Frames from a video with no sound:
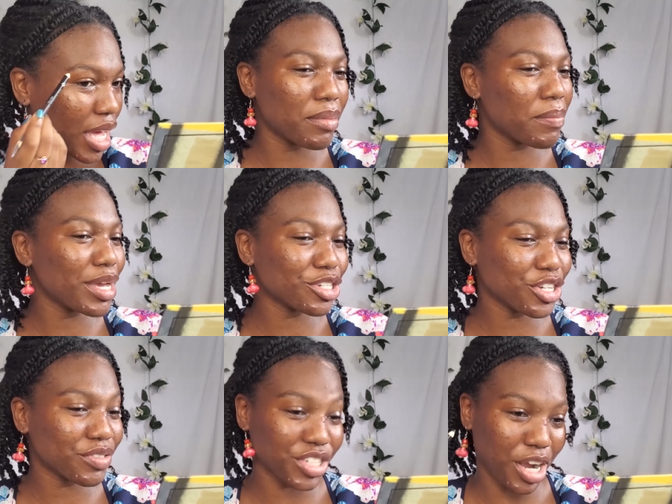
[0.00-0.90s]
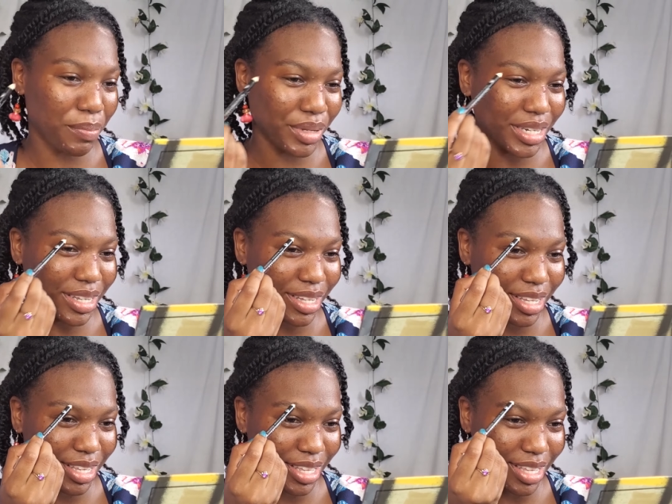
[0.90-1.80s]
Maybe I should have sharpened
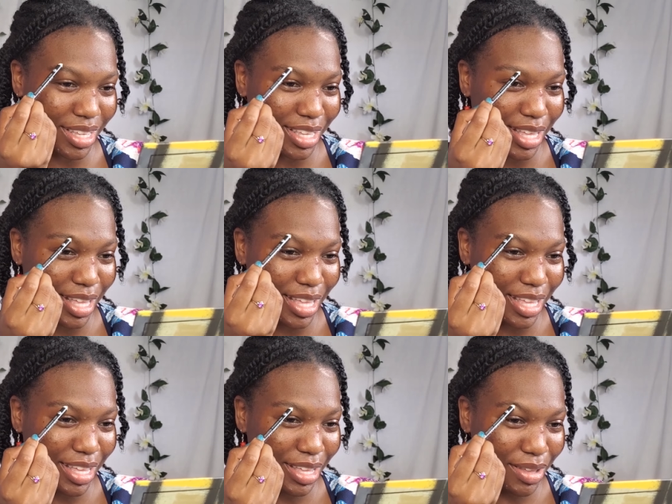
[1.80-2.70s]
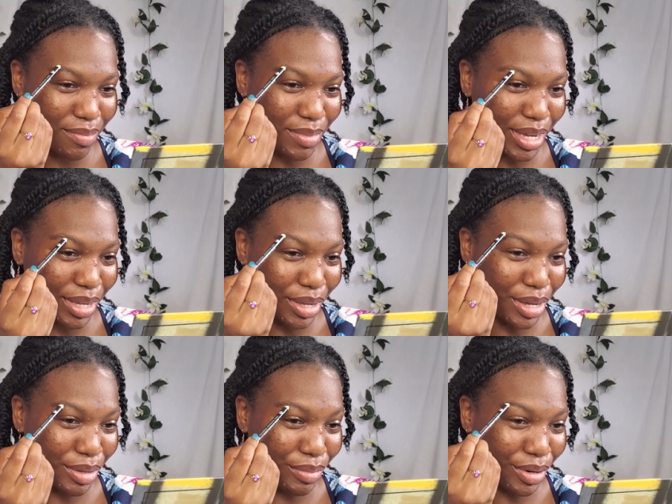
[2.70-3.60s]
my
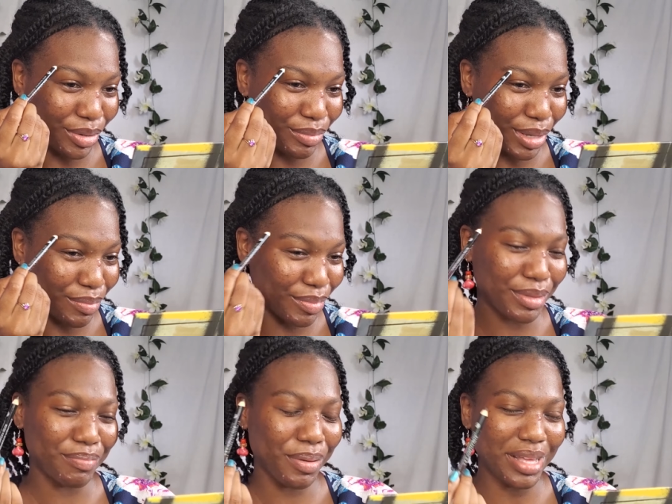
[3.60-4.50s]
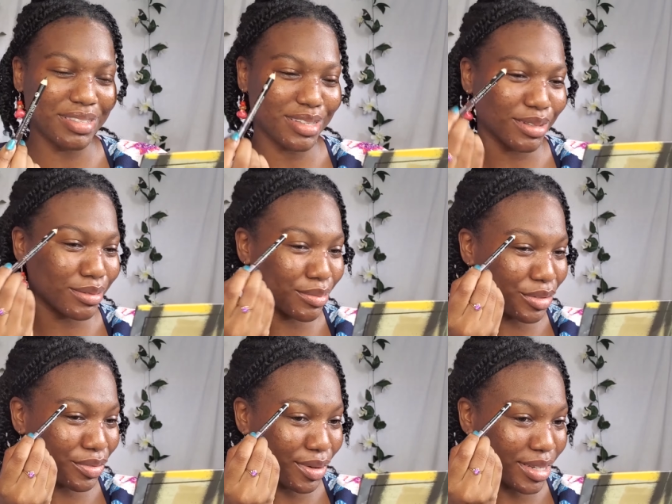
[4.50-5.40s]
pencil
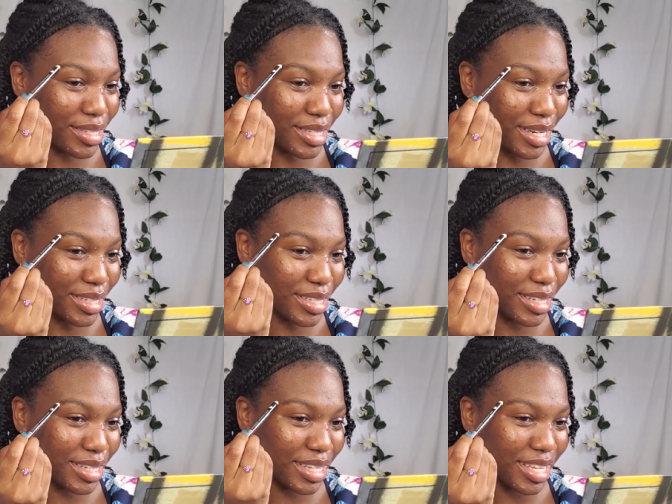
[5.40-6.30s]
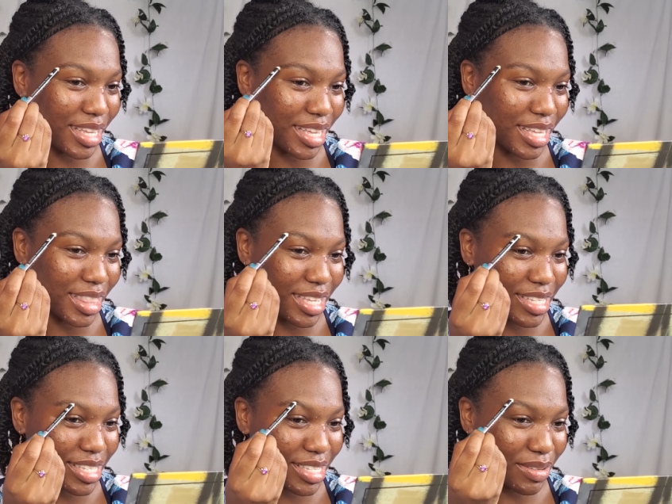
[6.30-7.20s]
before I started
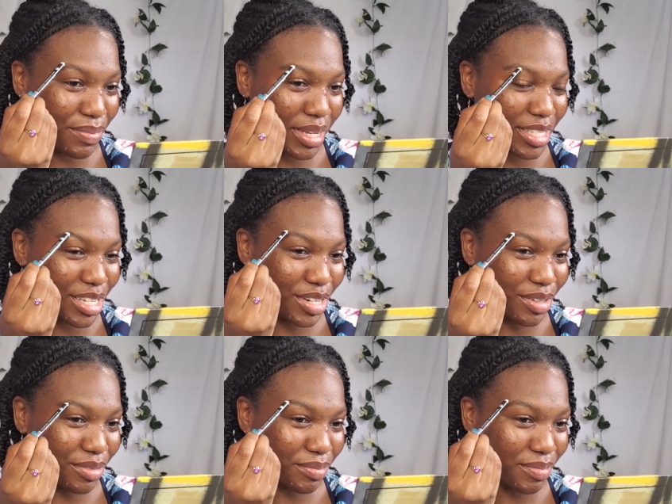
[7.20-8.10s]
this, but you know,